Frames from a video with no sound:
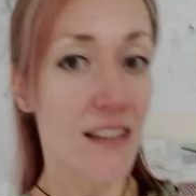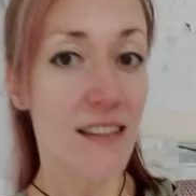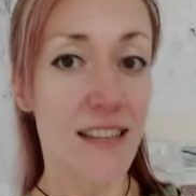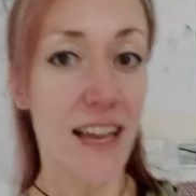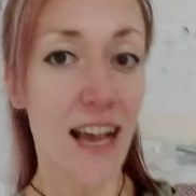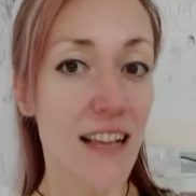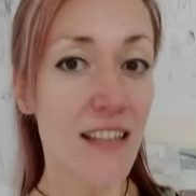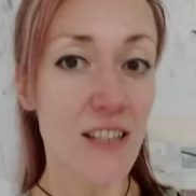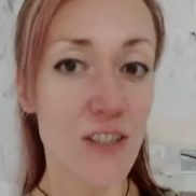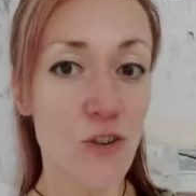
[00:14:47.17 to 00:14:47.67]

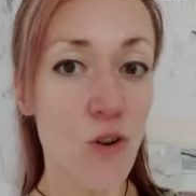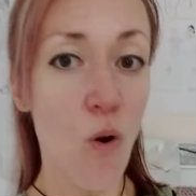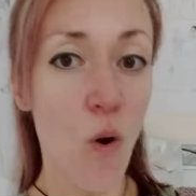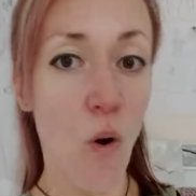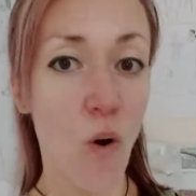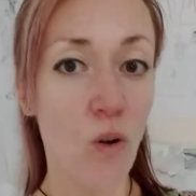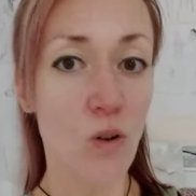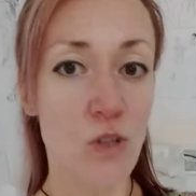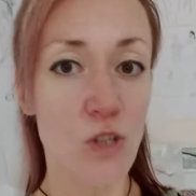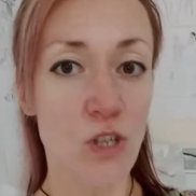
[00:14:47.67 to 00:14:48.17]
does
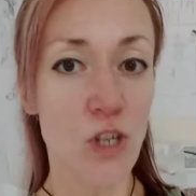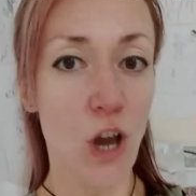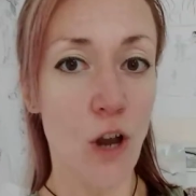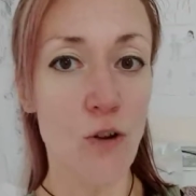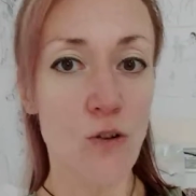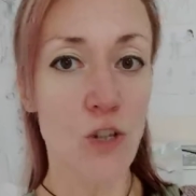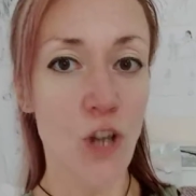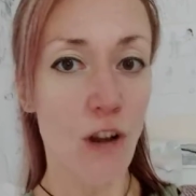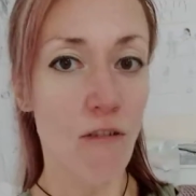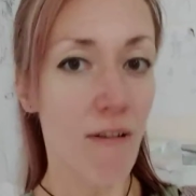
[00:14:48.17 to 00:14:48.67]
not go
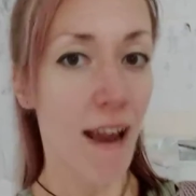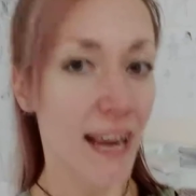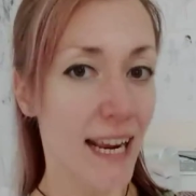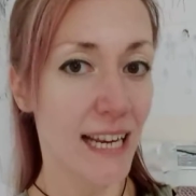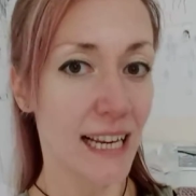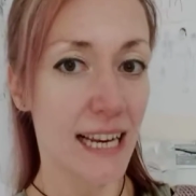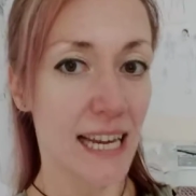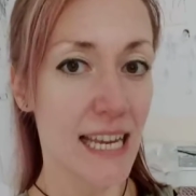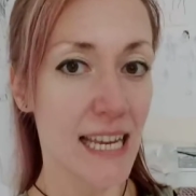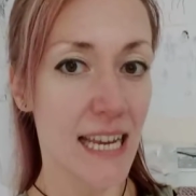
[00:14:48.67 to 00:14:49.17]

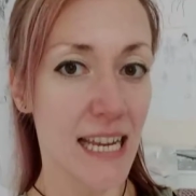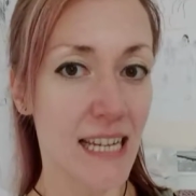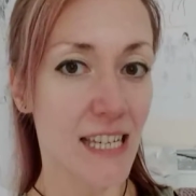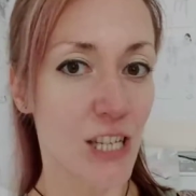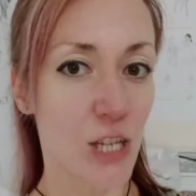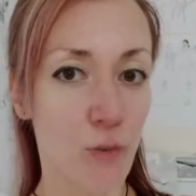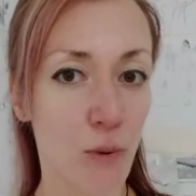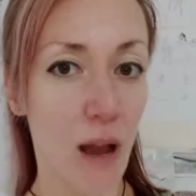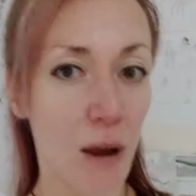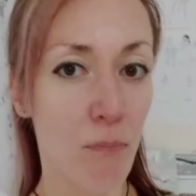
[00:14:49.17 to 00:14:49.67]
directly
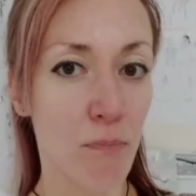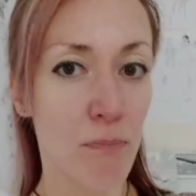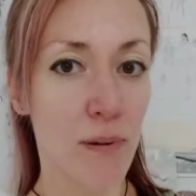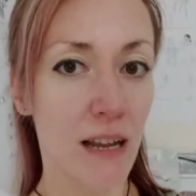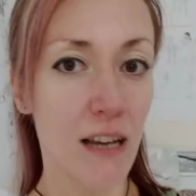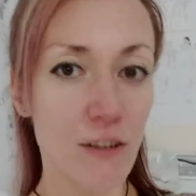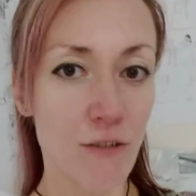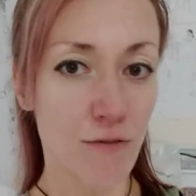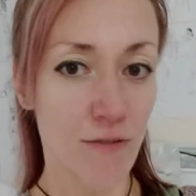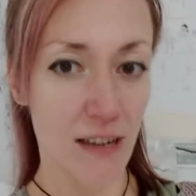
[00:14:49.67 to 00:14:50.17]
into our
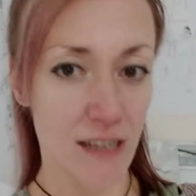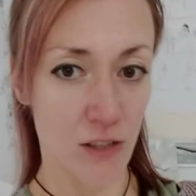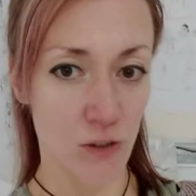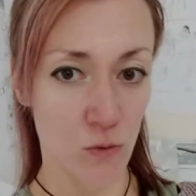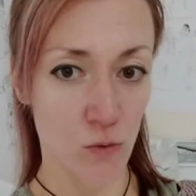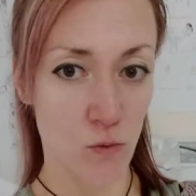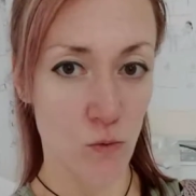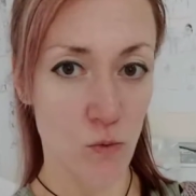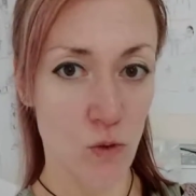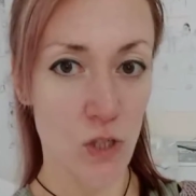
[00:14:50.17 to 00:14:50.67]
blood
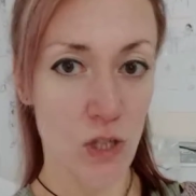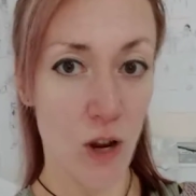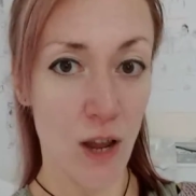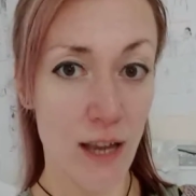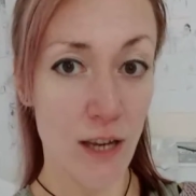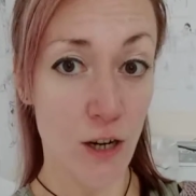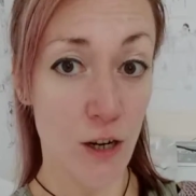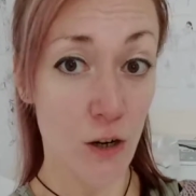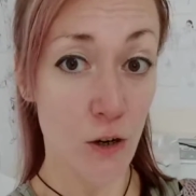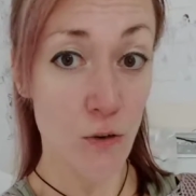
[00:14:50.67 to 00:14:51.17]
vessels
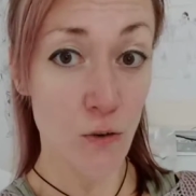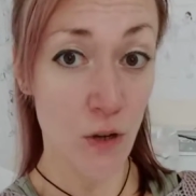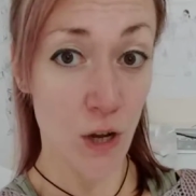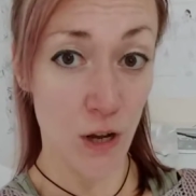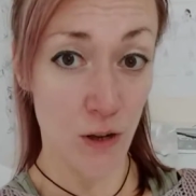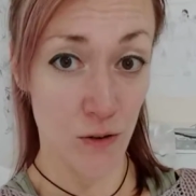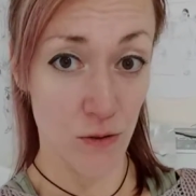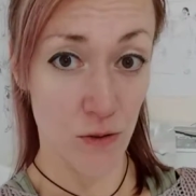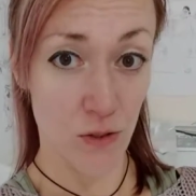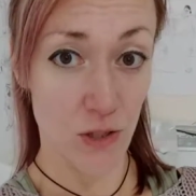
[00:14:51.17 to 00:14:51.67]
like
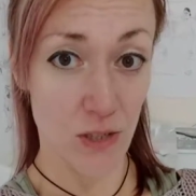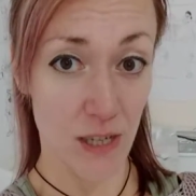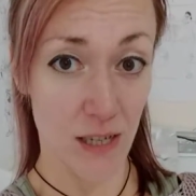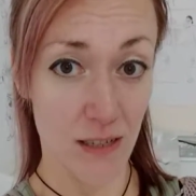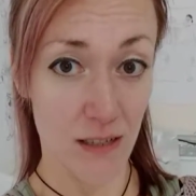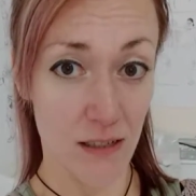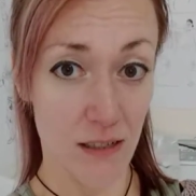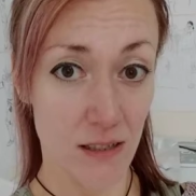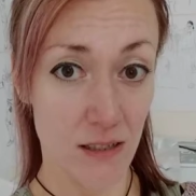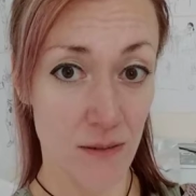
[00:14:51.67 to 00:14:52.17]
glucose
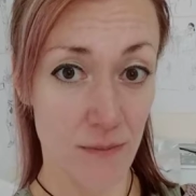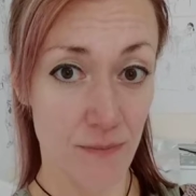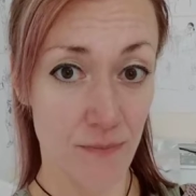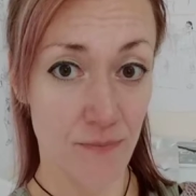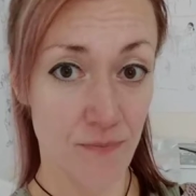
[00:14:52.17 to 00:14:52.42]
does.